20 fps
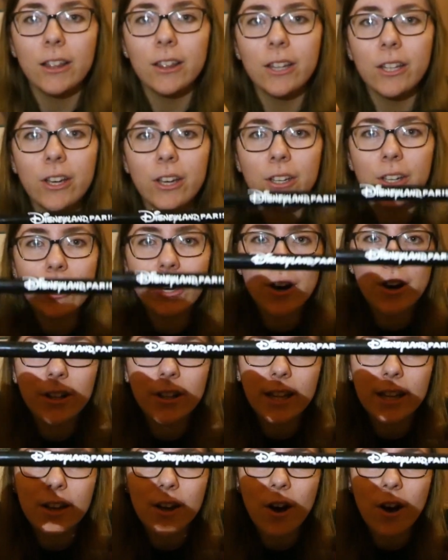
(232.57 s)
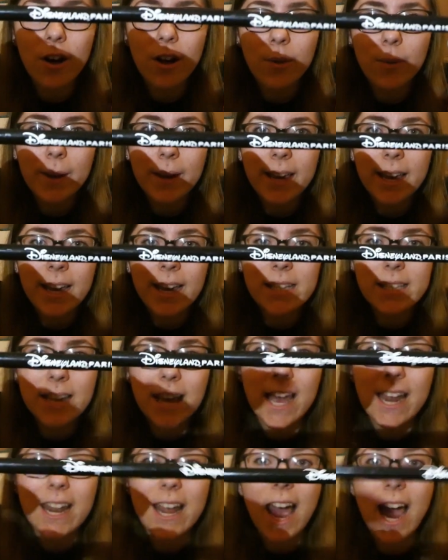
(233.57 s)
logo on like always,
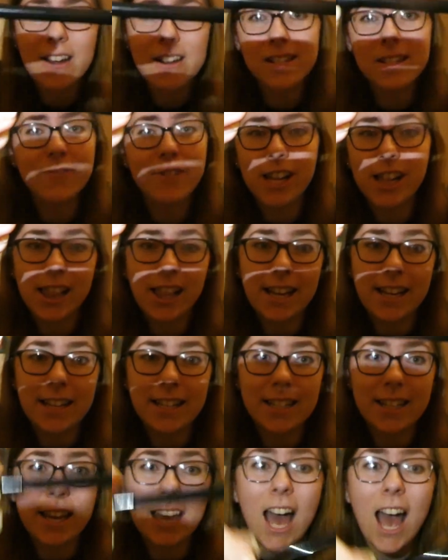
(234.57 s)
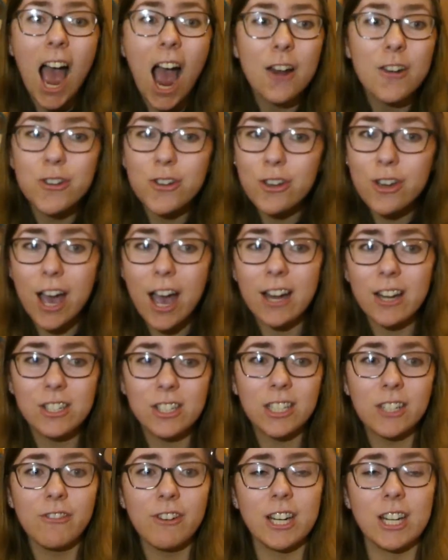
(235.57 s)
and I just really liked it. I don't
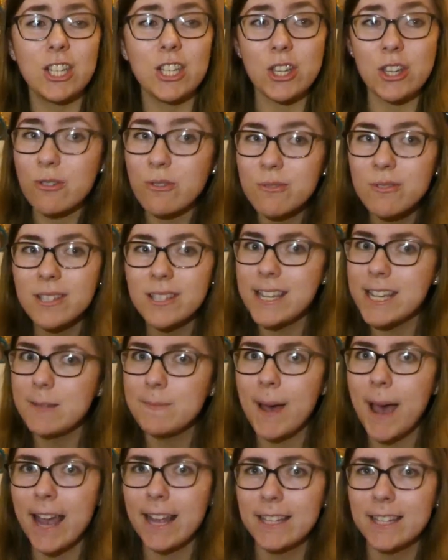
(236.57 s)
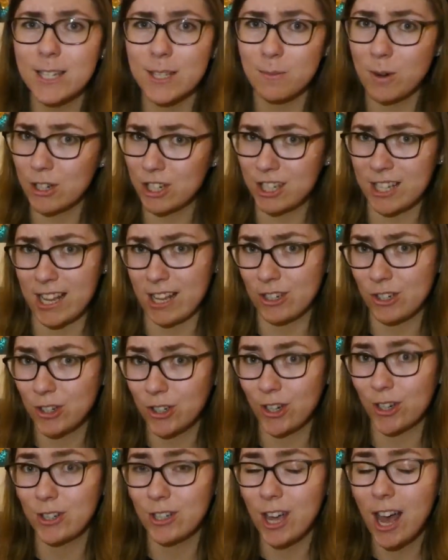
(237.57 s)
actually really use these pens as much as I
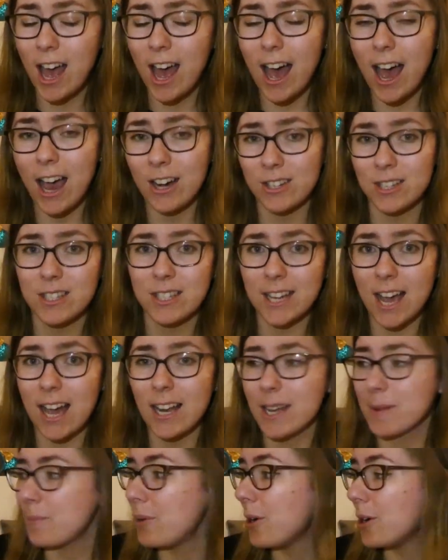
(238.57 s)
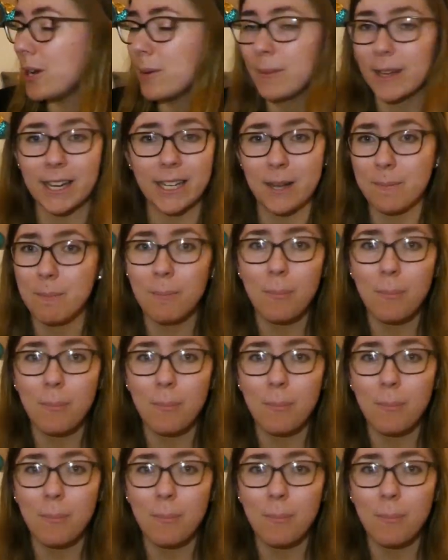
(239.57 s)
should. I should start like putting them like in a